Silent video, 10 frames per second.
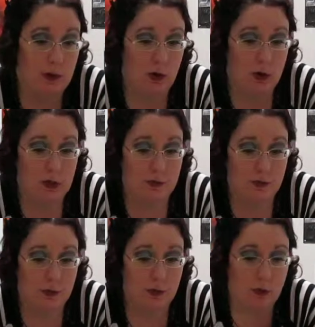on
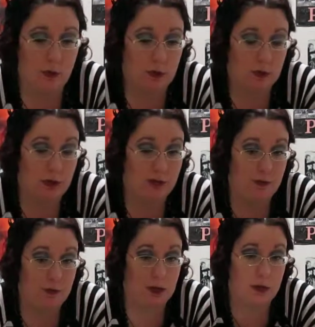even though your life
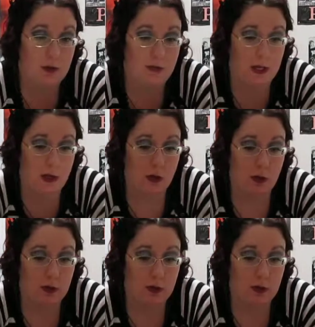is like a living hell.